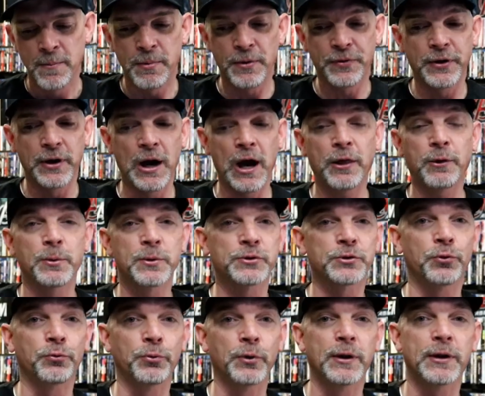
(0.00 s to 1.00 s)
but the other
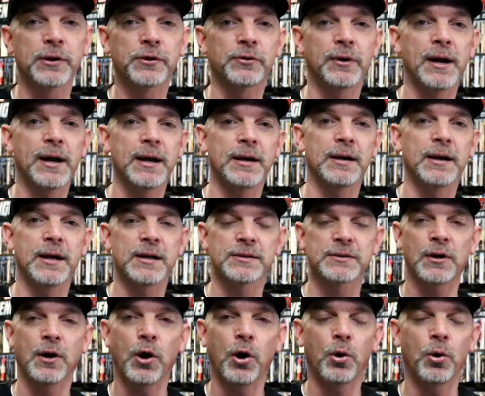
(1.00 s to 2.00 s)
ones are really great
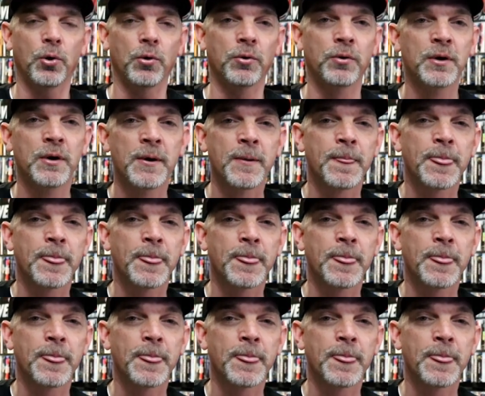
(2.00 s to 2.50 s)
as a whole.